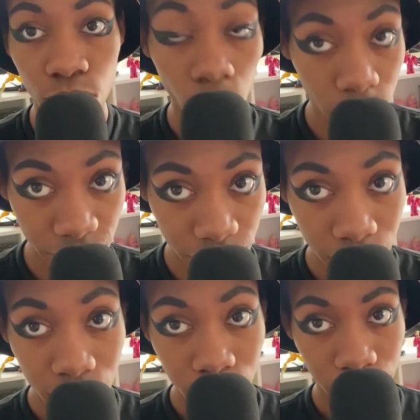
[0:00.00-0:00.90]
all of
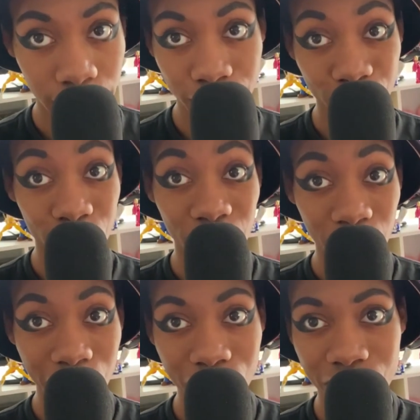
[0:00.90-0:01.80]
it because it was a
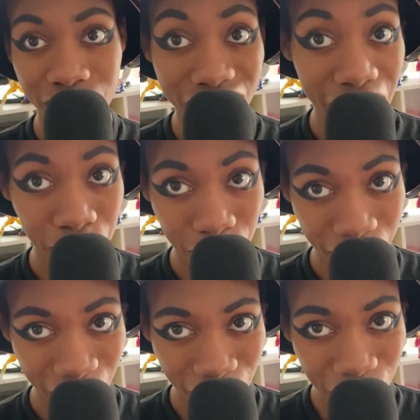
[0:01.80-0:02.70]
very interesting time in
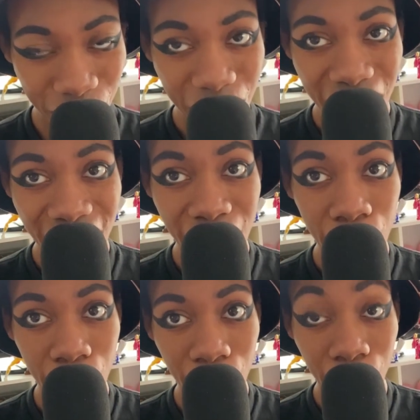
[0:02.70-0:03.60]
my life.
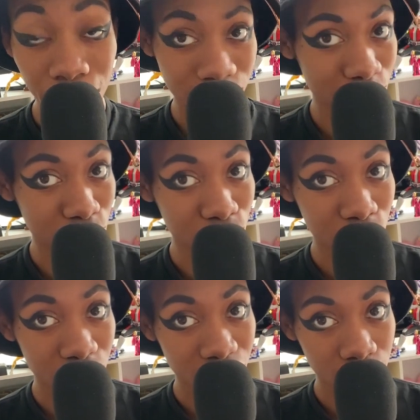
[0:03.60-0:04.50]
Uh,
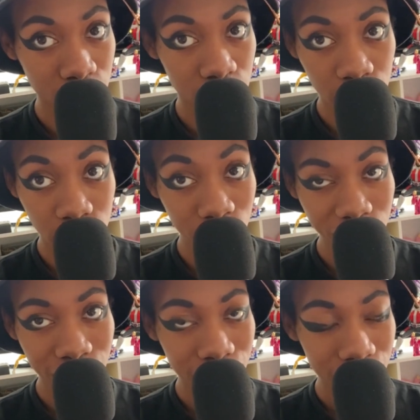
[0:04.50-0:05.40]
so let's do it.